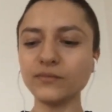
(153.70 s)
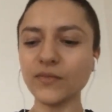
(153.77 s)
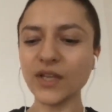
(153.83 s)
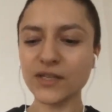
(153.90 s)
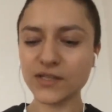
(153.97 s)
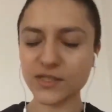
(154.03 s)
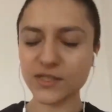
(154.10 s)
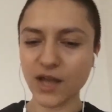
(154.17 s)

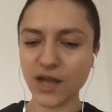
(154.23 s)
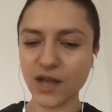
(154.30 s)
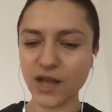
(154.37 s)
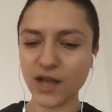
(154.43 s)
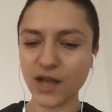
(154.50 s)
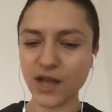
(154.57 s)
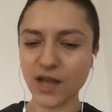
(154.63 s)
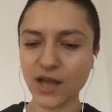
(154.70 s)
sign
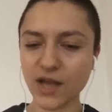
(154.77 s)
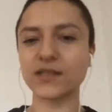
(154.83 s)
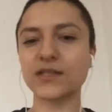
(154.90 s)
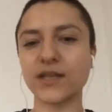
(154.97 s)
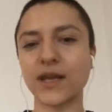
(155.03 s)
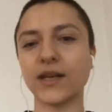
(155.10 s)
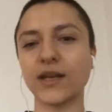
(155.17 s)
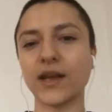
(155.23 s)
on that
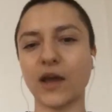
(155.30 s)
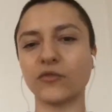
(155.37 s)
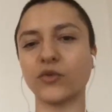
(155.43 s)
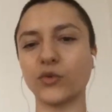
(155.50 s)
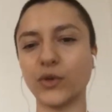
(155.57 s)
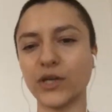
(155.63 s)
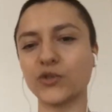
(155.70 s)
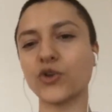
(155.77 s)
state
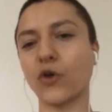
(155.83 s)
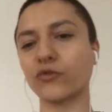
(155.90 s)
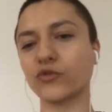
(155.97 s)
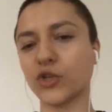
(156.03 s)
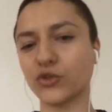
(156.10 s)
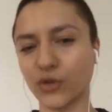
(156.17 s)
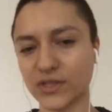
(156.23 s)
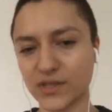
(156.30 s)
after each
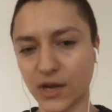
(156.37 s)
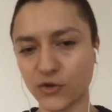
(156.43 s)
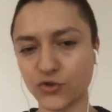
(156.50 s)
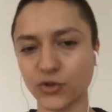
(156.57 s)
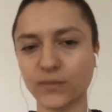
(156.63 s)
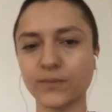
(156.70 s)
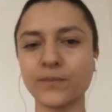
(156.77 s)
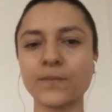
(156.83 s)
off-chain
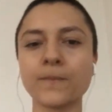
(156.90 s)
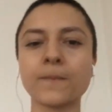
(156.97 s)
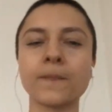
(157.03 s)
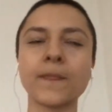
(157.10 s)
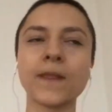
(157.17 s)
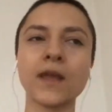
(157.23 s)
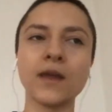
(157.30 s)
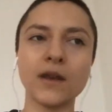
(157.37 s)
transaction.
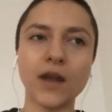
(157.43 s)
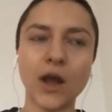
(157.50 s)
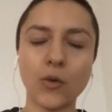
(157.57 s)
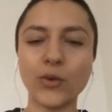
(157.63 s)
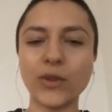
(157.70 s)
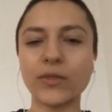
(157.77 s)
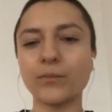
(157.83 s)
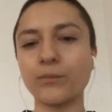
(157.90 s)
Now,
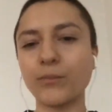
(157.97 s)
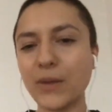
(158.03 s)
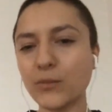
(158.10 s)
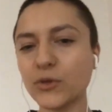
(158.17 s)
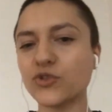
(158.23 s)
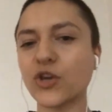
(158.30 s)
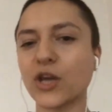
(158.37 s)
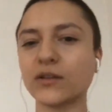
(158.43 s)
with
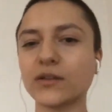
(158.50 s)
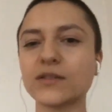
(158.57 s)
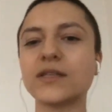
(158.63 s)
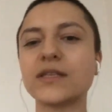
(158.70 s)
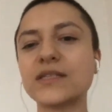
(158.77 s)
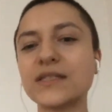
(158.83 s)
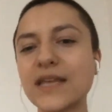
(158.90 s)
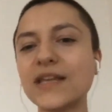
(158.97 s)
payment channels,
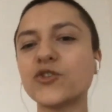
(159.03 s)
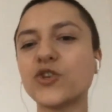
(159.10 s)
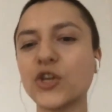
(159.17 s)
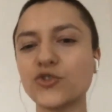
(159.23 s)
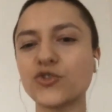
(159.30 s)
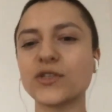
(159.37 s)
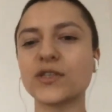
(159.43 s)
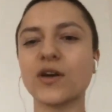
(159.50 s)
the state
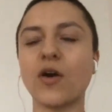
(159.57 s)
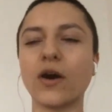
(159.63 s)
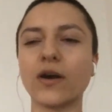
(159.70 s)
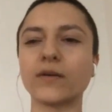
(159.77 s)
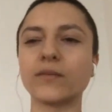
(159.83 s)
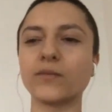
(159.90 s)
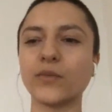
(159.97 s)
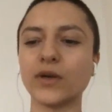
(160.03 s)
changes
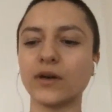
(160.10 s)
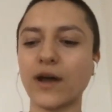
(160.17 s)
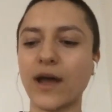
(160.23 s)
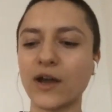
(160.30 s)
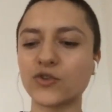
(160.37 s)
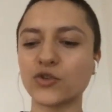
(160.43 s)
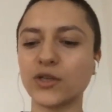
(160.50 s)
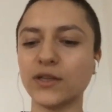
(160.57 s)
are
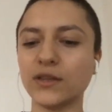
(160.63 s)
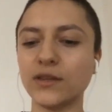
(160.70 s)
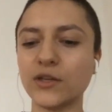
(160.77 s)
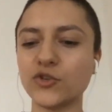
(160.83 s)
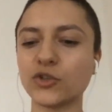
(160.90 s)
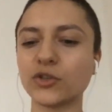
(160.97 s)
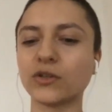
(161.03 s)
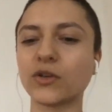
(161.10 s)
actually
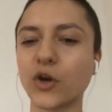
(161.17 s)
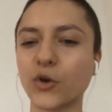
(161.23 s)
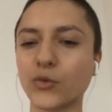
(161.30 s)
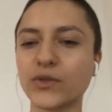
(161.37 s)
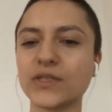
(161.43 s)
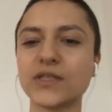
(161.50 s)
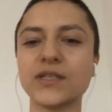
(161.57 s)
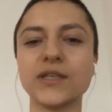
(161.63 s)
digital
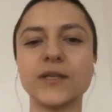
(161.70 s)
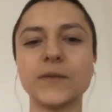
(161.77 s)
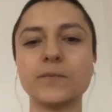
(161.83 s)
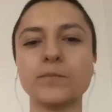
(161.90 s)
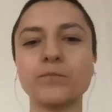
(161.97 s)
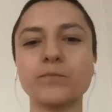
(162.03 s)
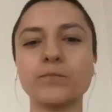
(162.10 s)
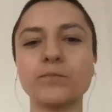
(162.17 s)
currency
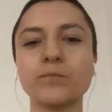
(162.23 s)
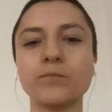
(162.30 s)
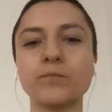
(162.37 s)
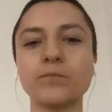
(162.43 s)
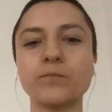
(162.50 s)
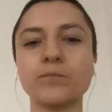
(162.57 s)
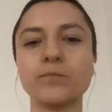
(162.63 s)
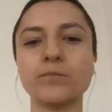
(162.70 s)

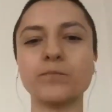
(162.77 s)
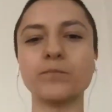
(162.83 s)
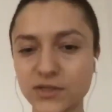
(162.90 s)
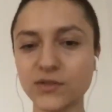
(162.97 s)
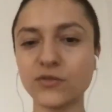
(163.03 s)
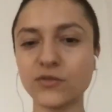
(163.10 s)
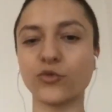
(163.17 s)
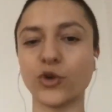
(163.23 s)
balance
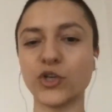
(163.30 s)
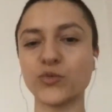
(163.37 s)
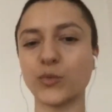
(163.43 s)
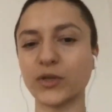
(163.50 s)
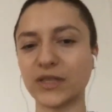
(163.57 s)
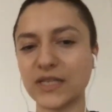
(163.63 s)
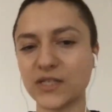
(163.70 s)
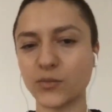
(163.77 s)
changes for each
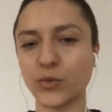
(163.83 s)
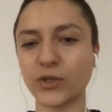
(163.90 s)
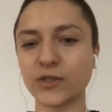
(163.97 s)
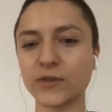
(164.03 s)
participant.